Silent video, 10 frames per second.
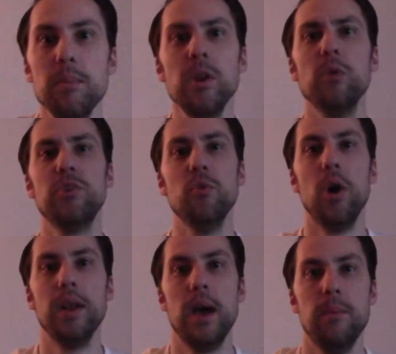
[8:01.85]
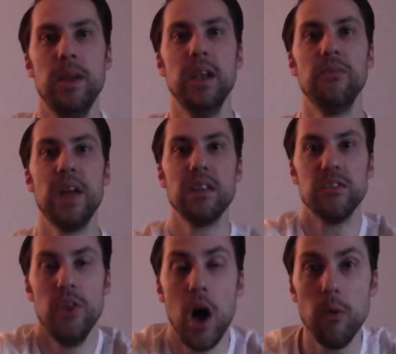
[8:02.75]
me know what you want. I mean, if that's
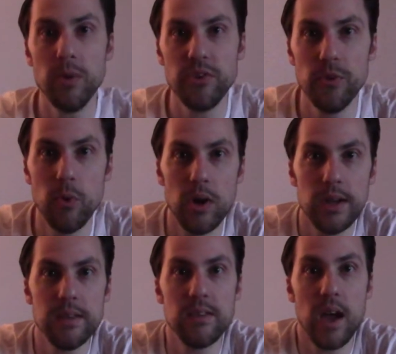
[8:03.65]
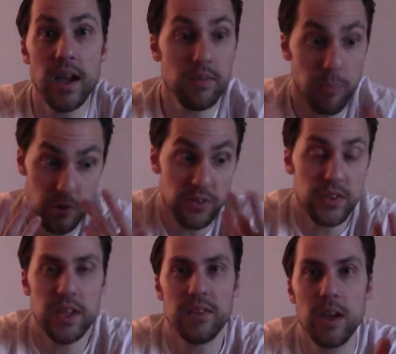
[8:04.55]
not what you want, I
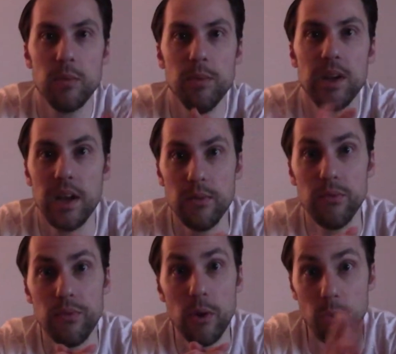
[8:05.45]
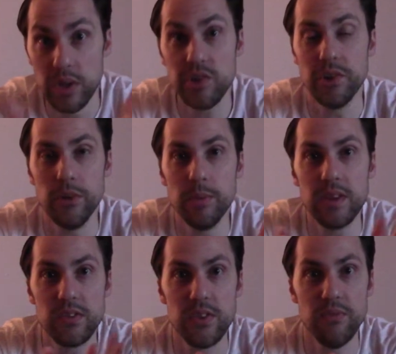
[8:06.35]
personally, I thought it would be kind of original,
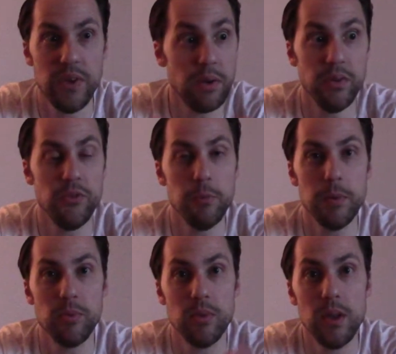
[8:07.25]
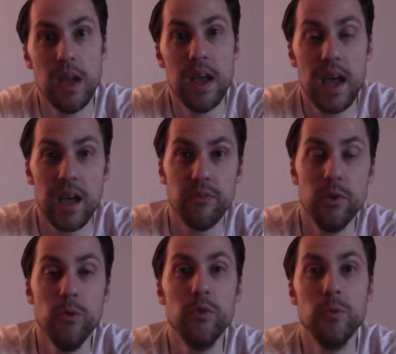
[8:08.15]
because very few people have
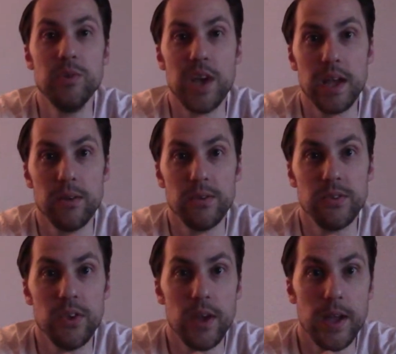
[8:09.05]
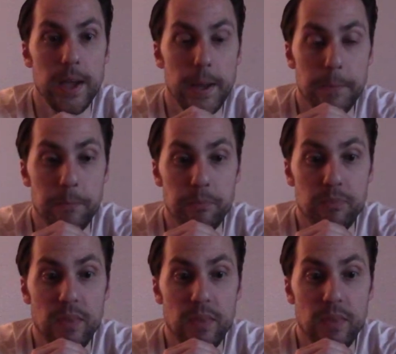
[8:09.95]
YouTube channels um,